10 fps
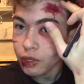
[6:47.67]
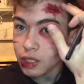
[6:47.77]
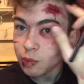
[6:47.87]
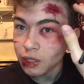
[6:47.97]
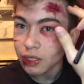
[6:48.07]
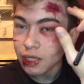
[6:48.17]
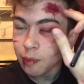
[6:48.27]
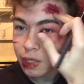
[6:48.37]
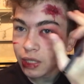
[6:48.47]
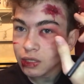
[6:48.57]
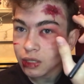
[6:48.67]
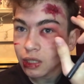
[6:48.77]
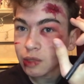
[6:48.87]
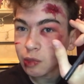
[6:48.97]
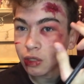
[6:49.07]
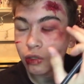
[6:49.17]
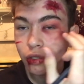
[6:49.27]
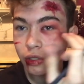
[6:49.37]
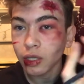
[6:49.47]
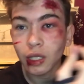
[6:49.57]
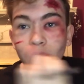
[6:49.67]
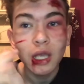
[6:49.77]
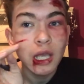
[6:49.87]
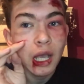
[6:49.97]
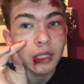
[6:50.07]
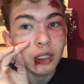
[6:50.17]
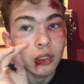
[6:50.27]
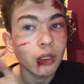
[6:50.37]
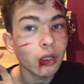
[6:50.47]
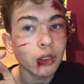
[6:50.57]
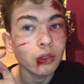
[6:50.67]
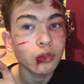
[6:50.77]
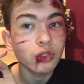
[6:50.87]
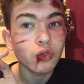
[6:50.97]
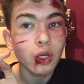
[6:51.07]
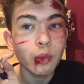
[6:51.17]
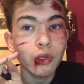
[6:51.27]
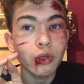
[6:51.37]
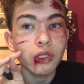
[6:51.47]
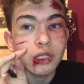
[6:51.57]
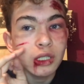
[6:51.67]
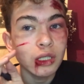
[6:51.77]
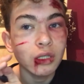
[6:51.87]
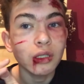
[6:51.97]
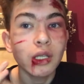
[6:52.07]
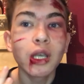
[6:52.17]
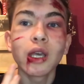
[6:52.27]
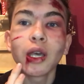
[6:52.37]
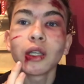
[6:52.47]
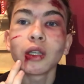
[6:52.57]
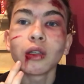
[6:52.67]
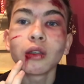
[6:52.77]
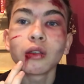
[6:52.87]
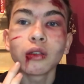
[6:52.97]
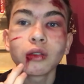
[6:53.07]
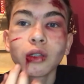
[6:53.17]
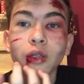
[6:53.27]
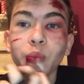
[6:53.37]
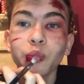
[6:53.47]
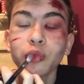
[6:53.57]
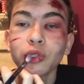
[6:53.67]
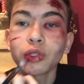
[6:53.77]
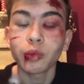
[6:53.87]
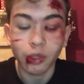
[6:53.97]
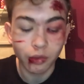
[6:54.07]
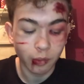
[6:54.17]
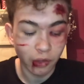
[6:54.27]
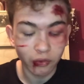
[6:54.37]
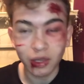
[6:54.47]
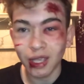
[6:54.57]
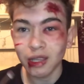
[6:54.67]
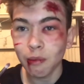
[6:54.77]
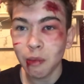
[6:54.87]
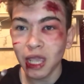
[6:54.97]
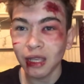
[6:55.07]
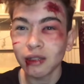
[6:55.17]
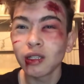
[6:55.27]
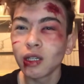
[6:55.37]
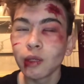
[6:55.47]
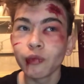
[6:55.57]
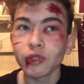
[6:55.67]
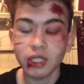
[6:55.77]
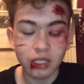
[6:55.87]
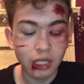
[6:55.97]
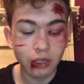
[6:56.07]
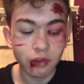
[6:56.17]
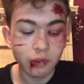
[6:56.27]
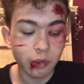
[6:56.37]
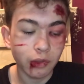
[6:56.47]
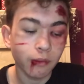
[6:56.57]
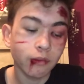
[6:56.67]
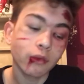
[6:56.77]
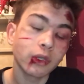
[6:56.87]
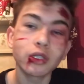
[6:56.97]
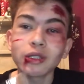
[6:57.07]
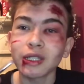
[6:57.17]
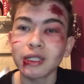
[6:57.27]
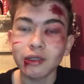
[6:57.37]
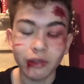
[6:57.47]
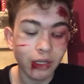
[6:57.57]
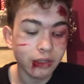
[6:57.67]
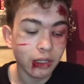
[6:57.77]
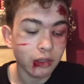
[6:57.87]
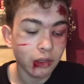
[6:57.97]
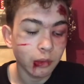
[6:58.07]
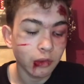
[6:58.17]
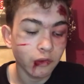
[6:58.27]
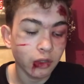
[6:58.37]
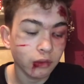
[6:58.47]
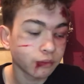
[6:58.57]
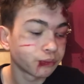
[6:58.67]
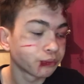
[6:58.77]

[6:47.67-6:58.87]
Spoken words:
there's been an impact and there's been cutting, and then a scrape across here, and then blood coming out of the mouth, and they're the main details, but it doesn't need to look exactly perfect.